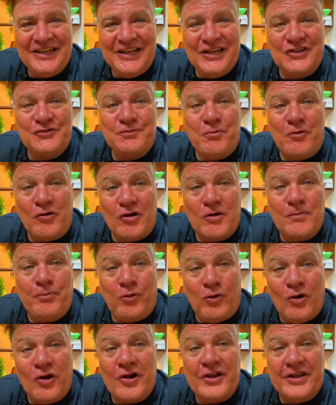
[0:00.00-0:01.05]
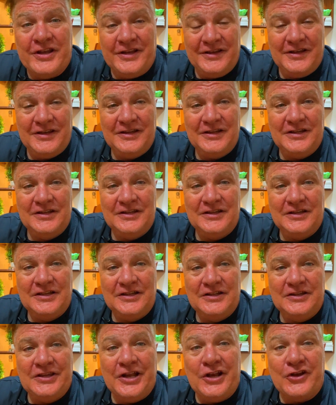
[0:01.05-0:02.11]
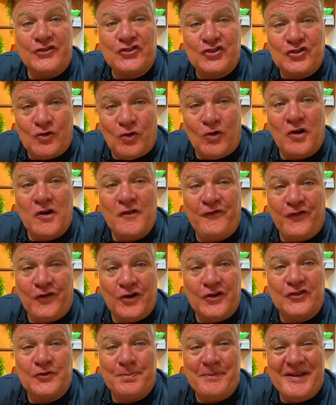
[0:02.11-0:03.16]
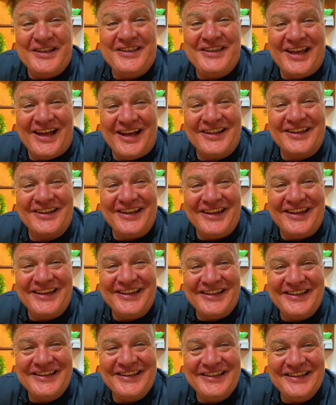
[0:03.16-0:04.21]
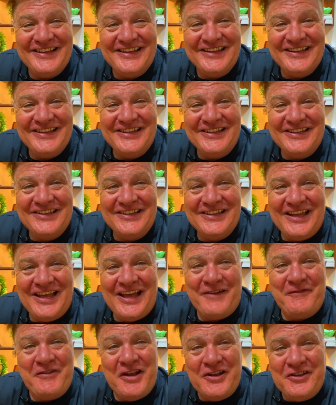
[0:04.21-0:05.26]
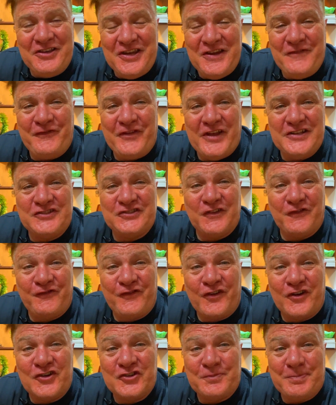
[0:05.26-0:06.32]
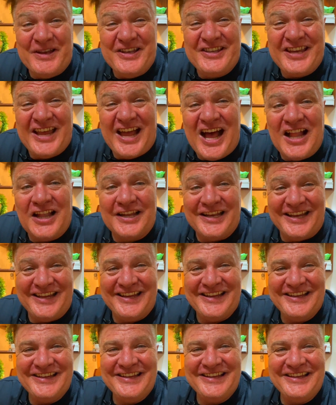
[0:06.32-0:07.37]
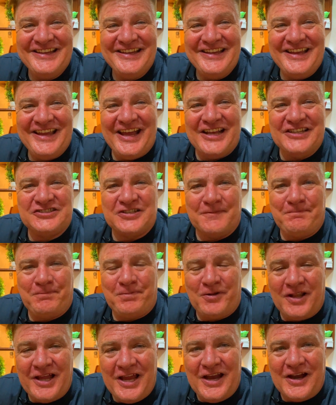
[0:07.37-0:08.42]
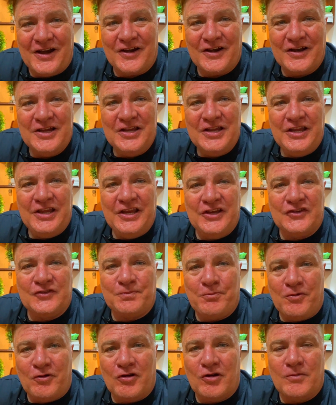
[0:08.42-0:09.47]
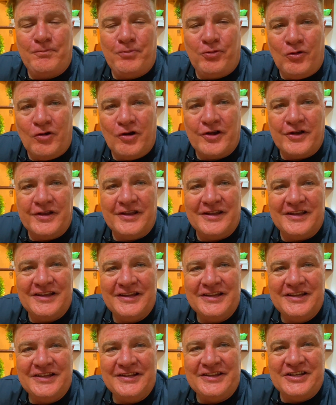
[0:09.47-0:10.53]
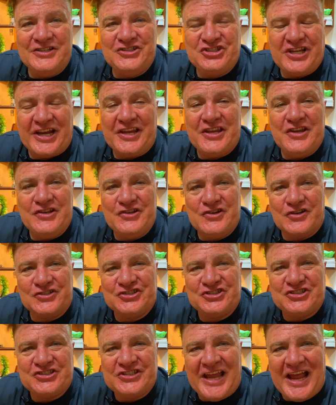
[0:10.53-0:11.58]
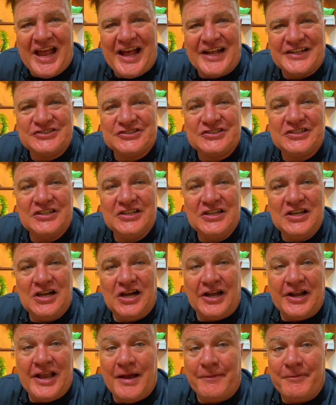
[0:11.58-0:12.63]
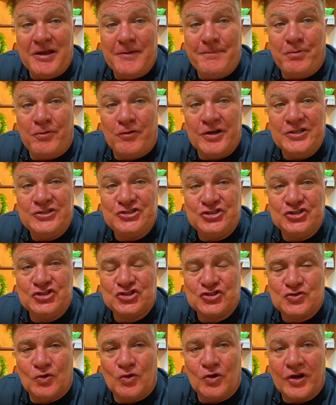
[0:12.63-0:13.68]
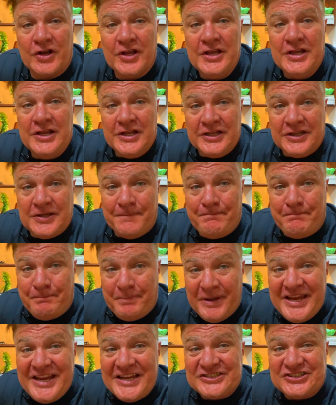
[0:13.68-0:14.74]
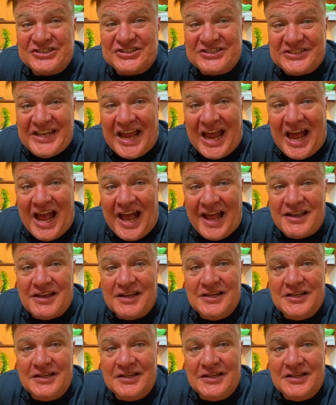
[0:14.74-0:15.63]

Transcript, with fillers: is more important than a score first mentality. Having a defensive first mentality as a player is more important than checking your stats on how many points you scored. The biggest stat